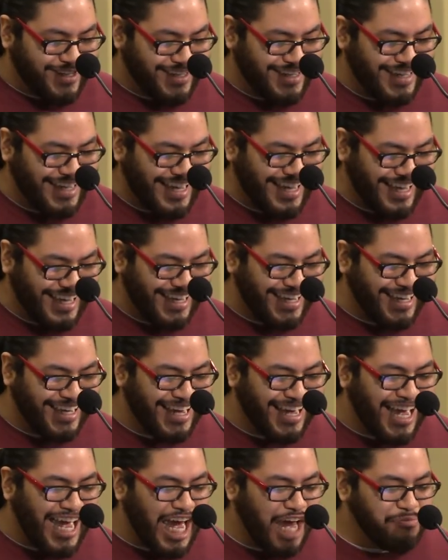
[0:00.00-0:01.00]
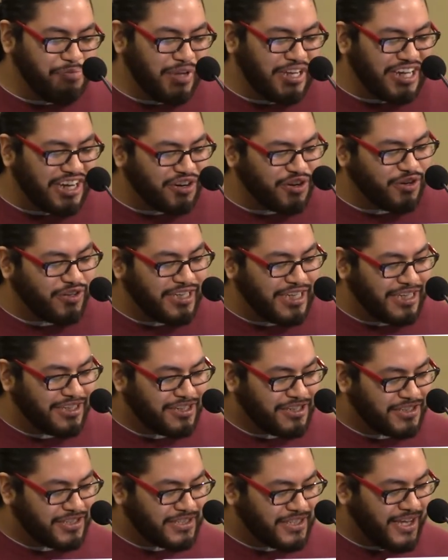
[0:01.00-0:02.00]
and political
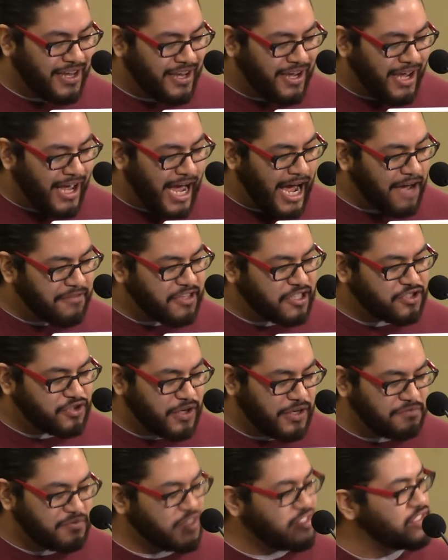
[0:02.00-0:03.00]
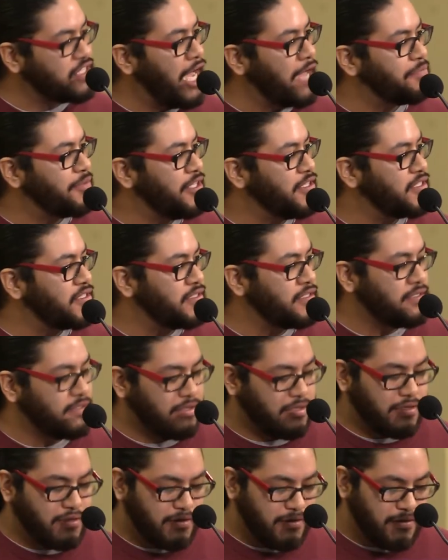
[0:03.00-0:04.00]
leaders have the strength to stop this.
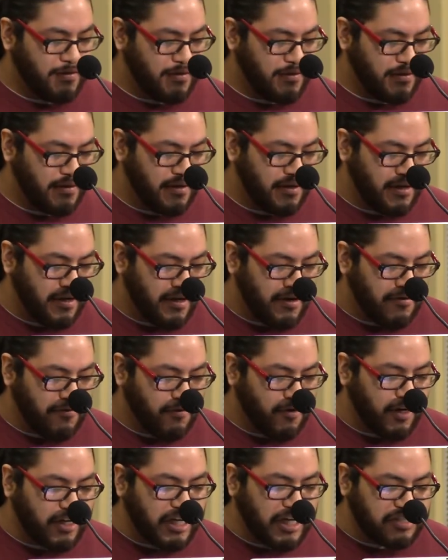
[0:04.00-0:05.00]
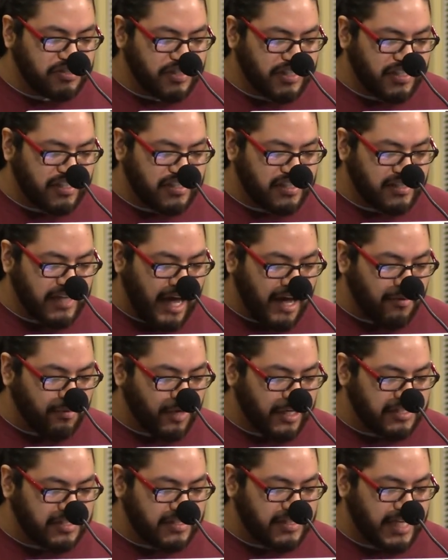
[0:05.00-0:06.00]
For a country that does not
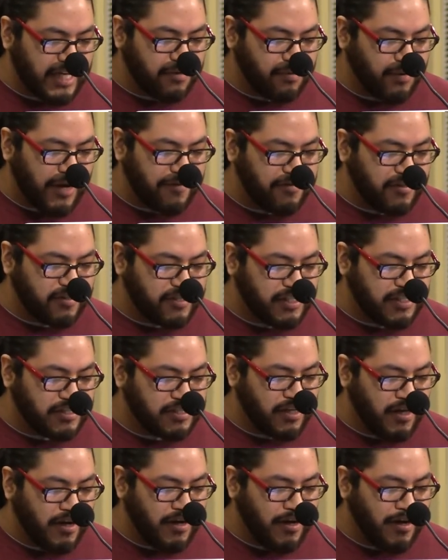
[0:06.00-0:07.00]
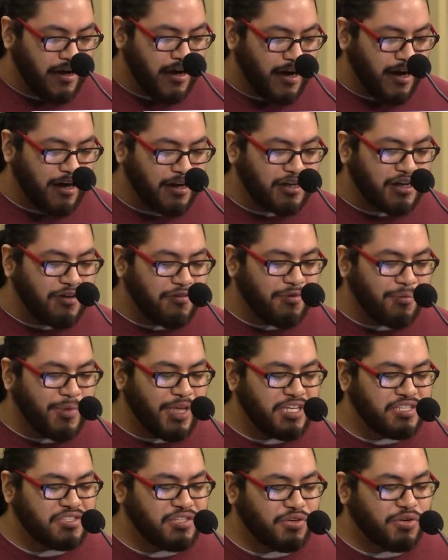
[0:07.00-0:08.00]
want to take refugees, our government
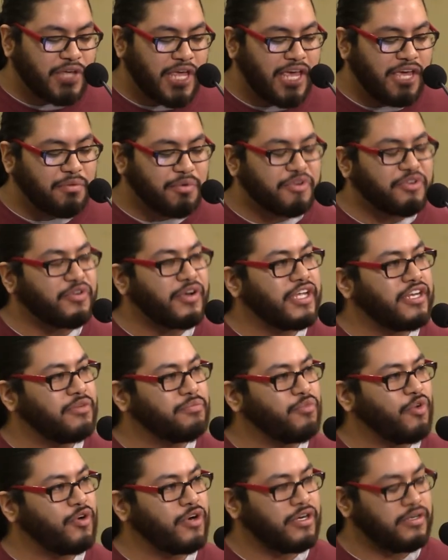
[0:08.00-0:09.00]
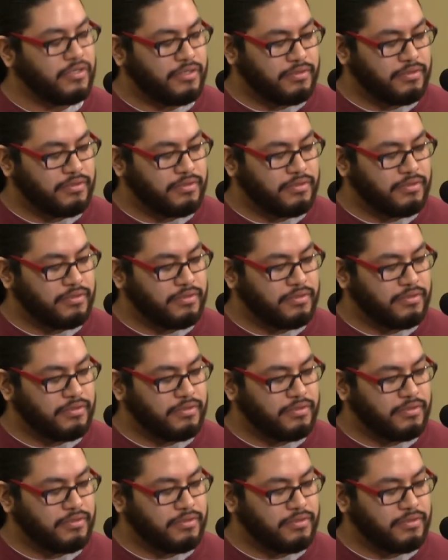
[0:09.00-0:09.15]
is okay with creating more.